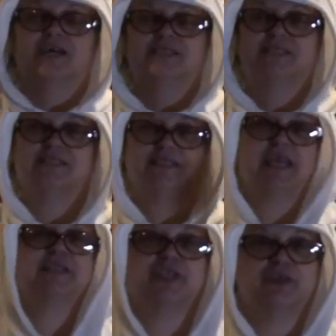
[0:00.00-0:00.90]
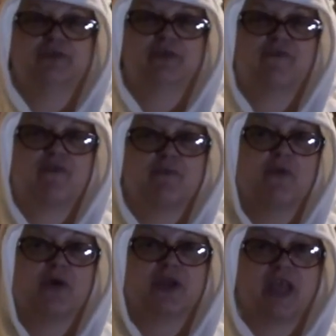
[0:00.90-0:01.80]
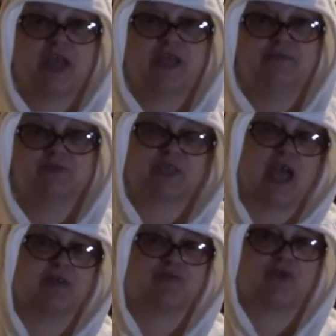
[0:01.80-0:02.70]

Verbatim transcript: stay tuned for more games and